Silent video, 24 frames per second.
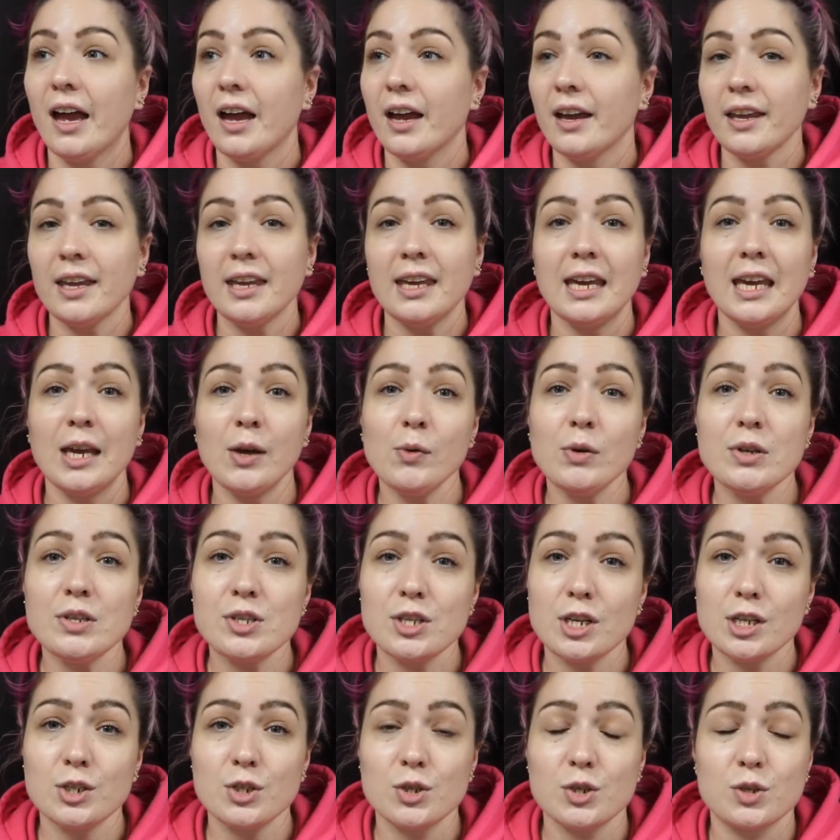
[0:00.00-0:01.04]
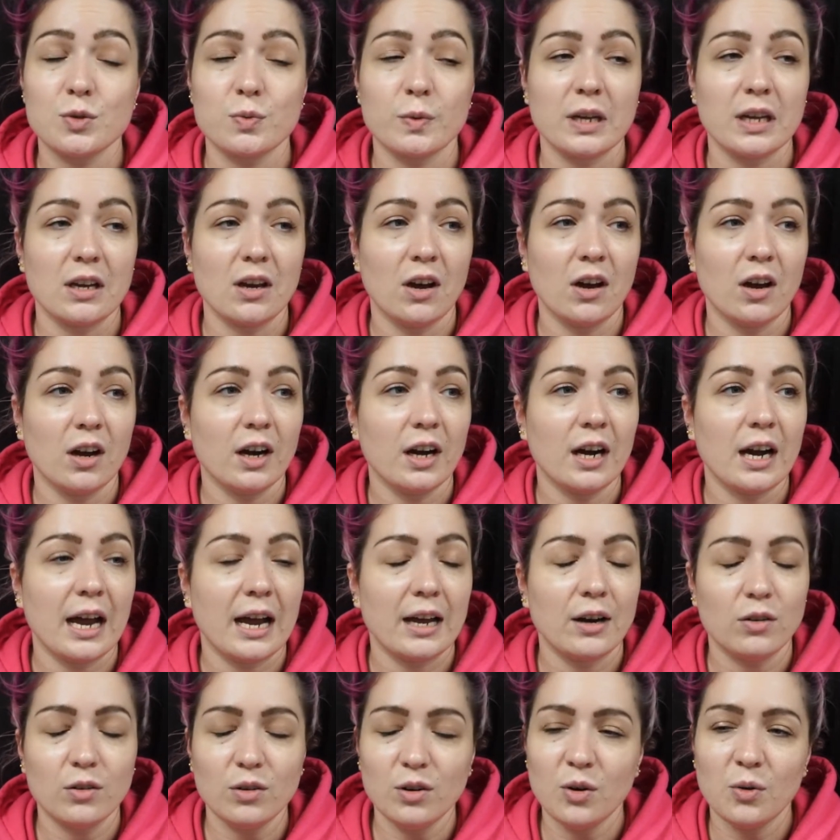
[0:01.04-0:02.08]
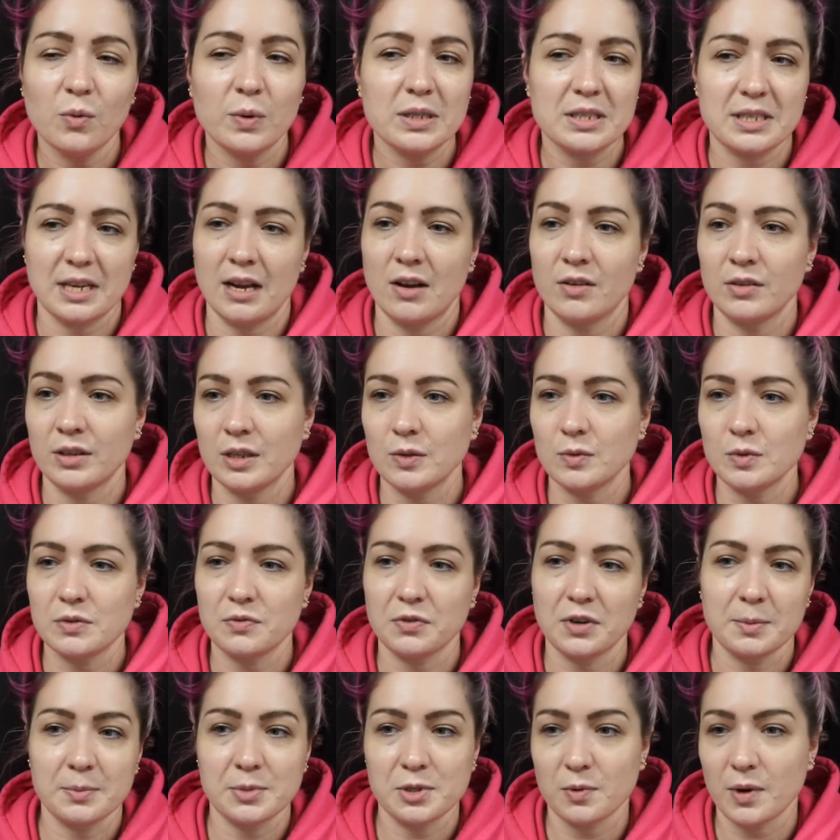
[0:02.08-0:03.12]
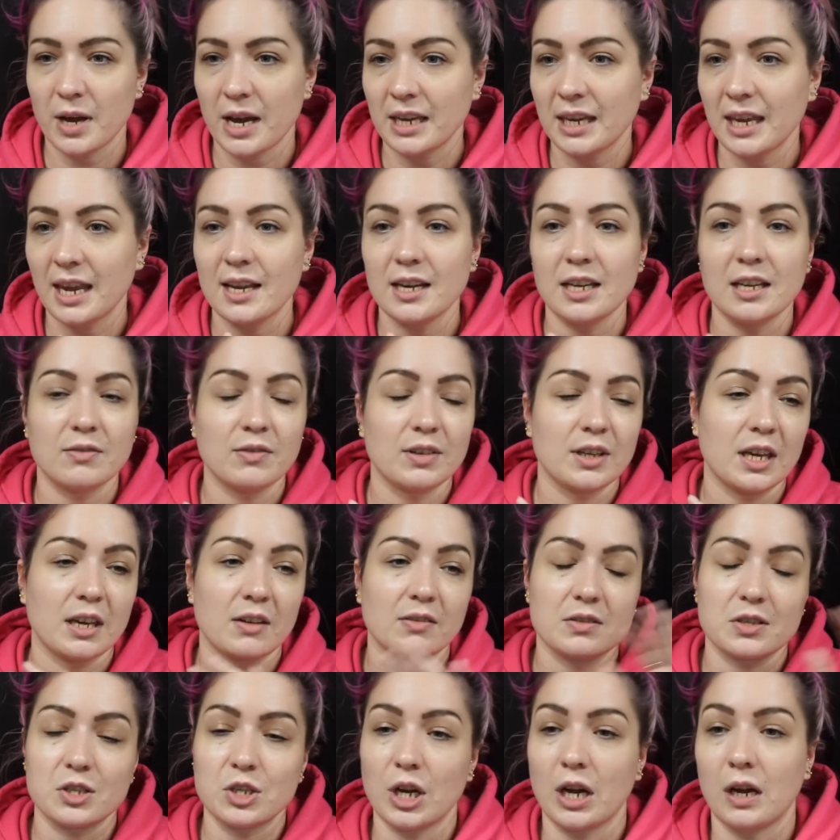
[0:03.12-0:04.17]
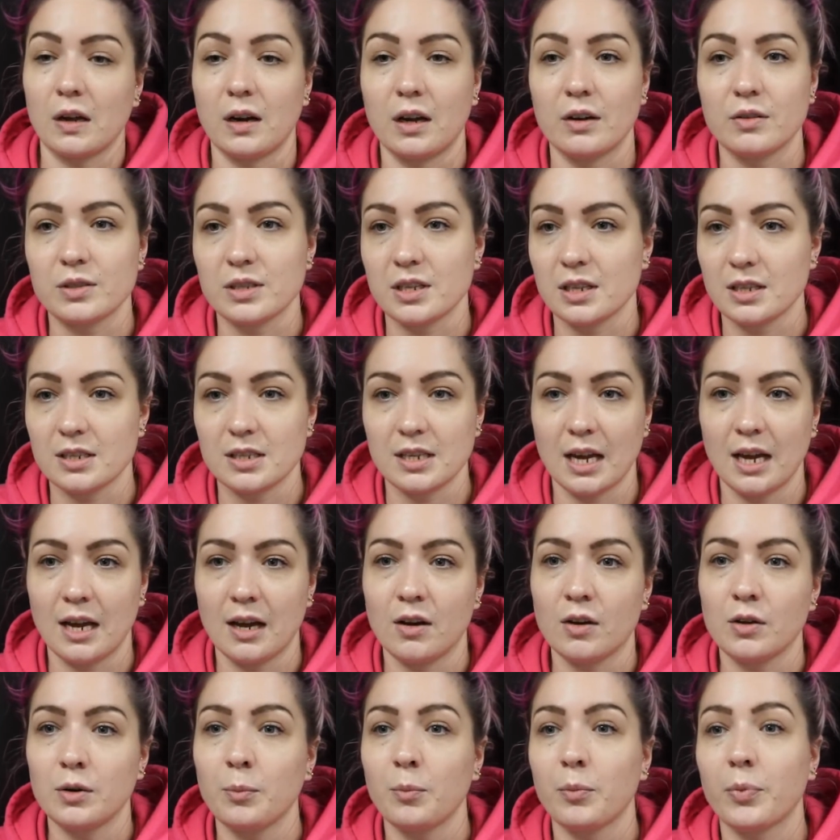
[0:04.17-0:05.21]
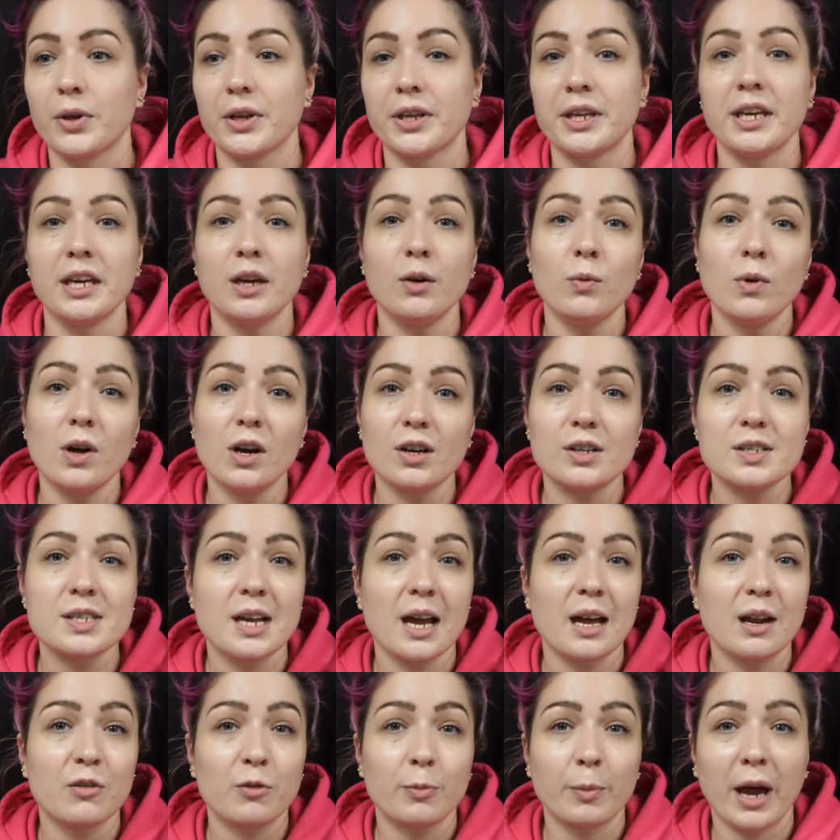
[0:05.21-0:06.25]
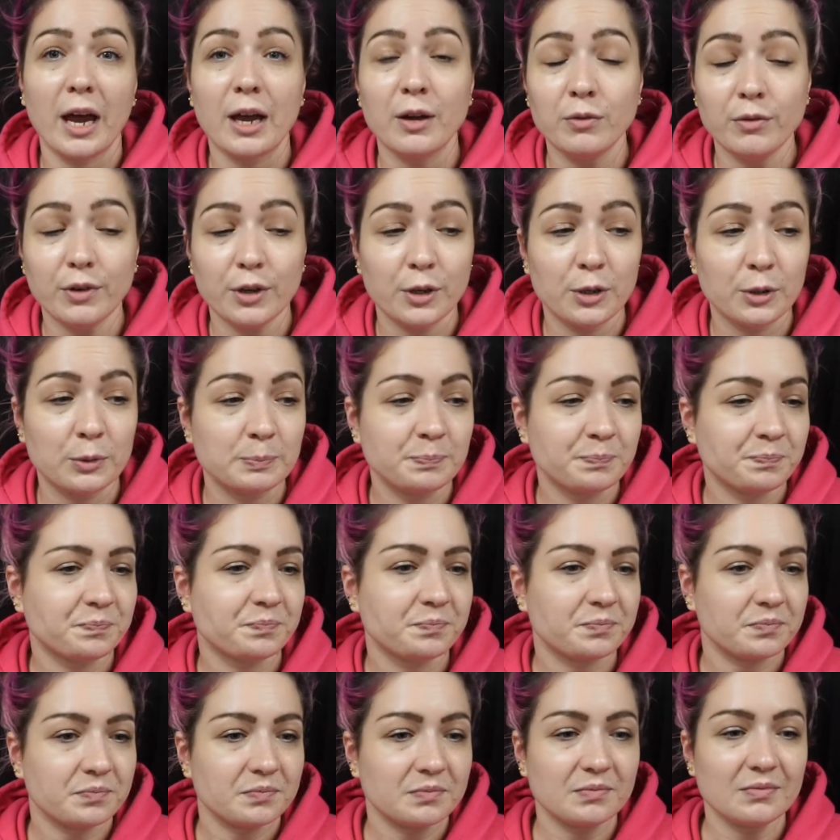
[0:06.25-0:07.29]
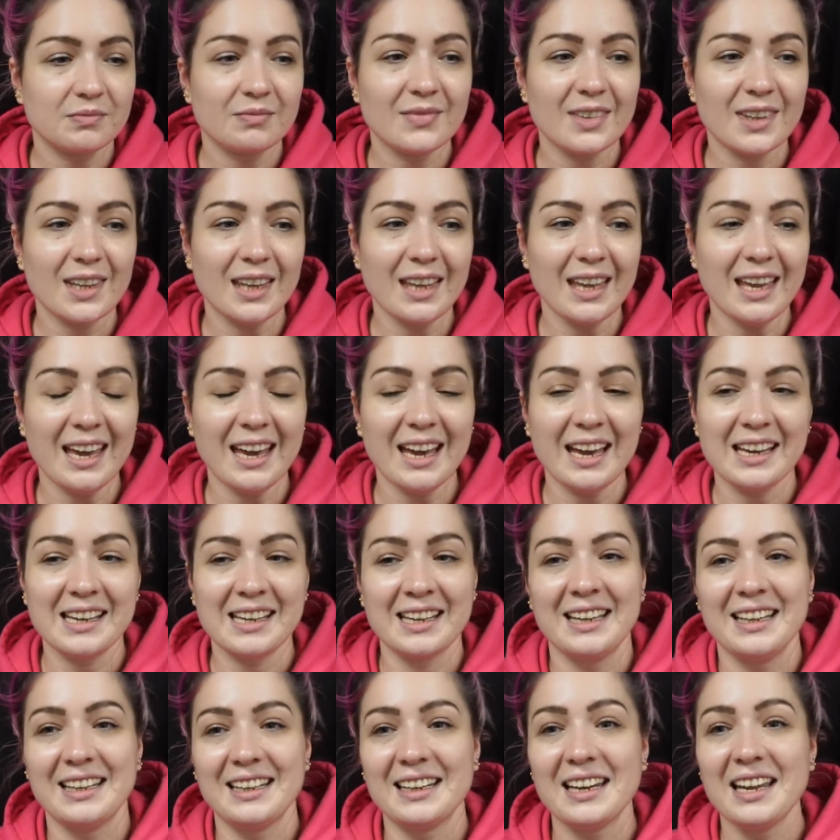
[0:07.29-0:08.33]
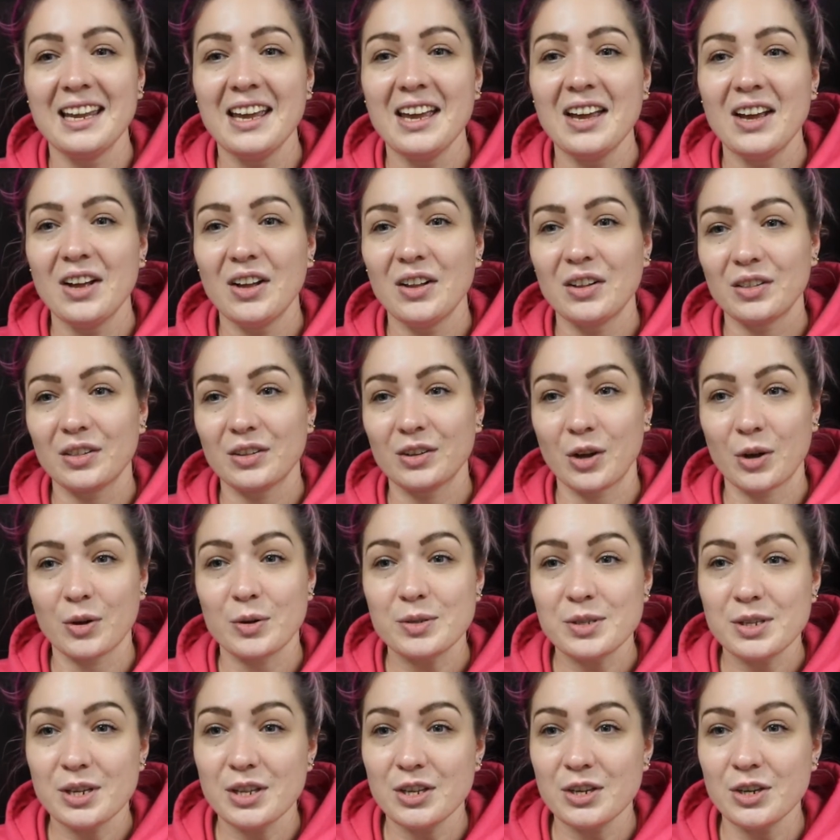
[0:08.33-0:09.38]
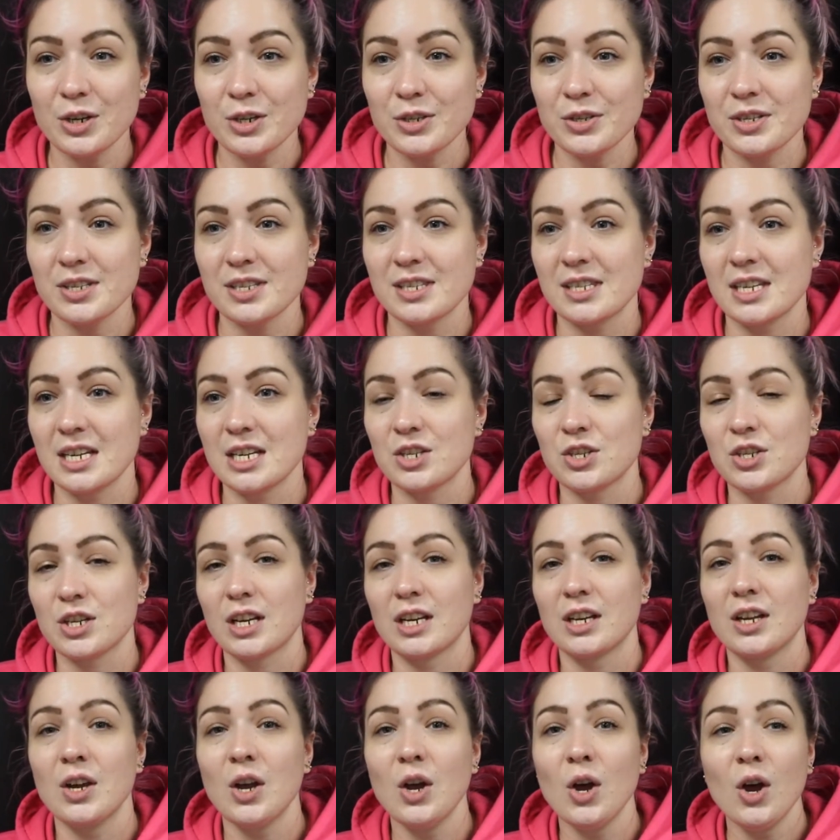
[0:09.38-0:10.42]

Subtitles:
He was such a sweetheart. I don't know what town he was from, so I can't even give a shout out to the town, but he walks out of my room and goes to the nurse's station.